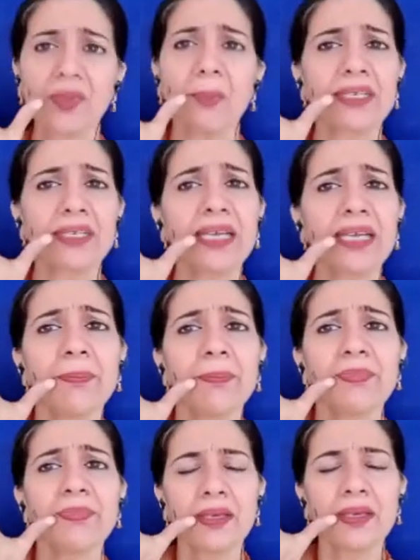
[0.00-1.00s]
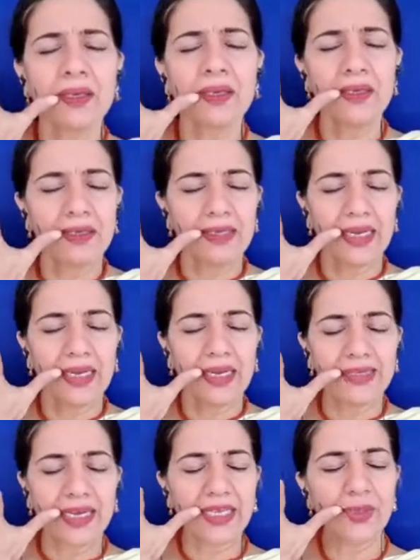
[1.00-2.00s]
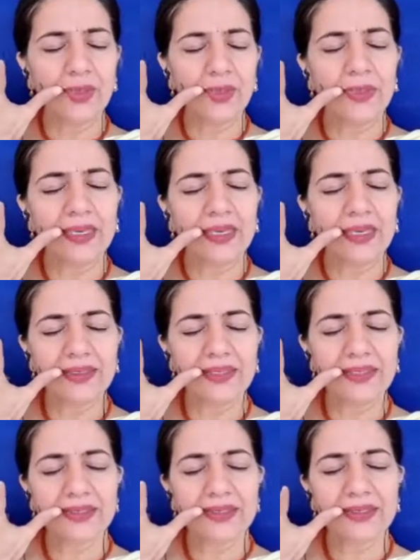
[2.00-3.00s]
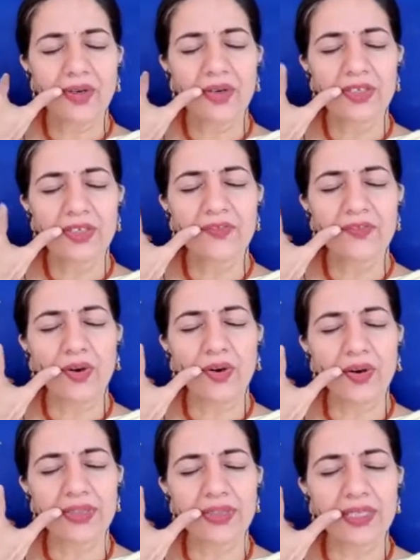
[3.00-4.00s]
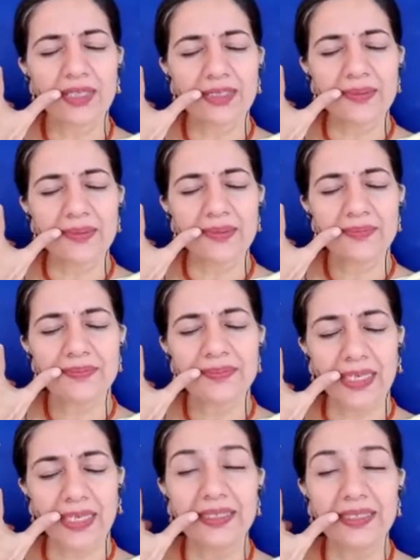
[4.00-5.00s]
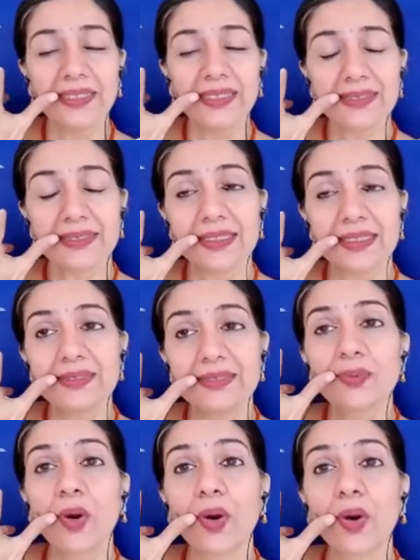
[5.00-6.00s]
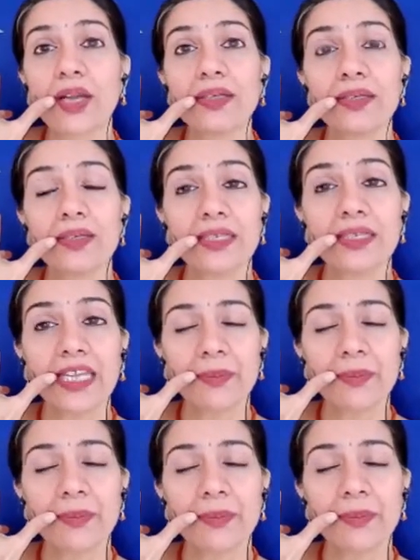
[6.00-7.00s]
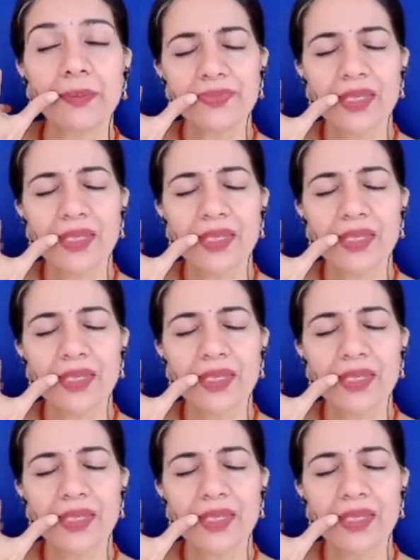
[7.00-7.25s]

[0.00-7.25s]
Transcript: Picked up and tried to play another song for Tata. And this is what came out.